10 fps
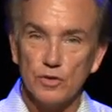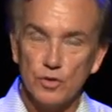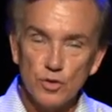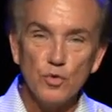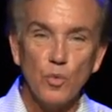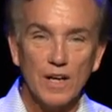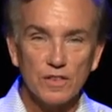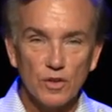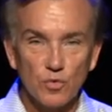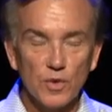Do you
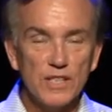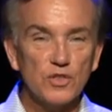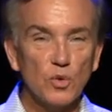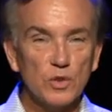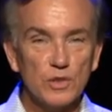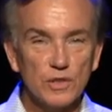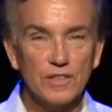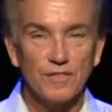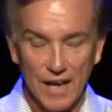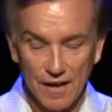want the resources
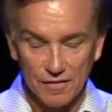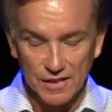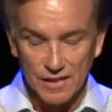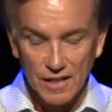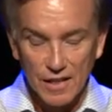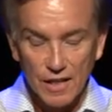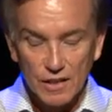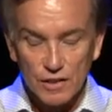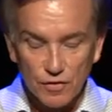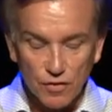of heaven to